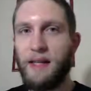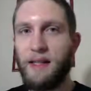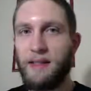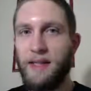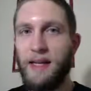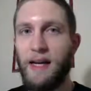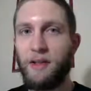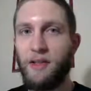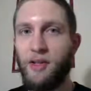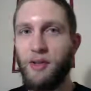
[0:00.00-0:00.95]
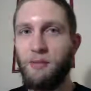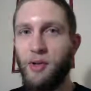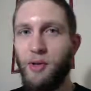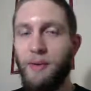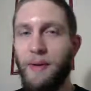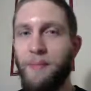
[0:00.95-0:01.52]
take out the totem
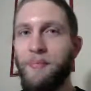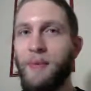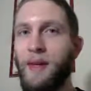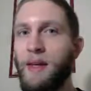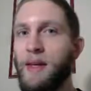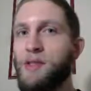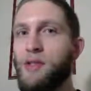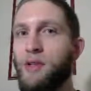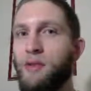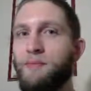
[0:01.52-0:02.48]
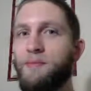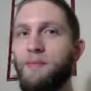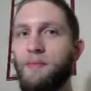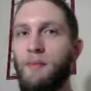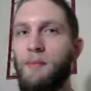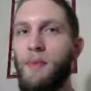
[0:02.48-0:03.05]
Pokemon. So,
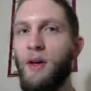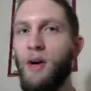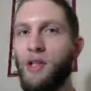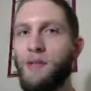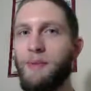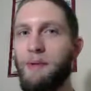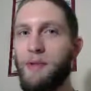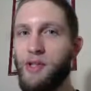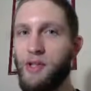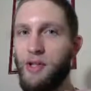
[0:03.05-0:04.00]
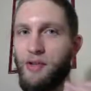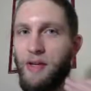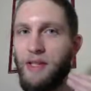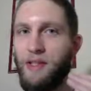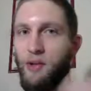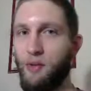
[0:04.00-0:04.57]
ultimately we're just going to try
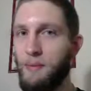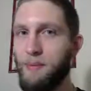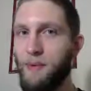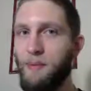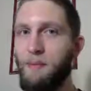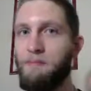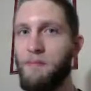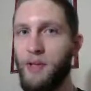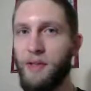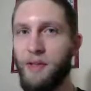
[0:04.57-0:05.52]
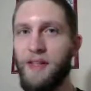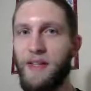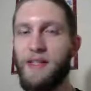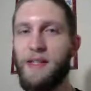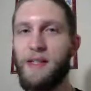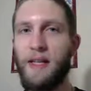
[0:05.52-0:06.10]
to cripple, build our
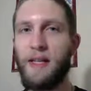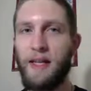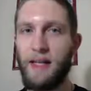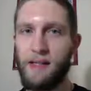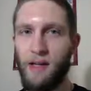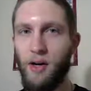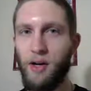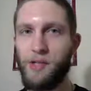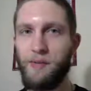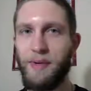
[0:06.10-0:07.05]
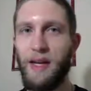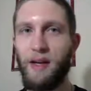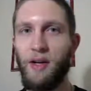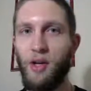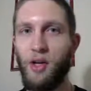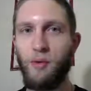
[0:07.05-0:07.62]
defenses, and hit as hard as we can
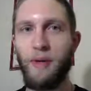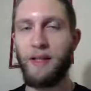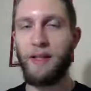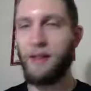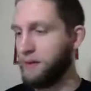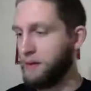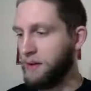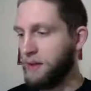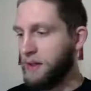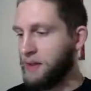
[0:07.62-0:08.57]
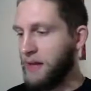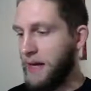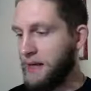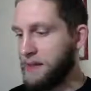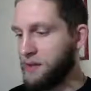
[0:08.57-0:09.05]
quickly. That is our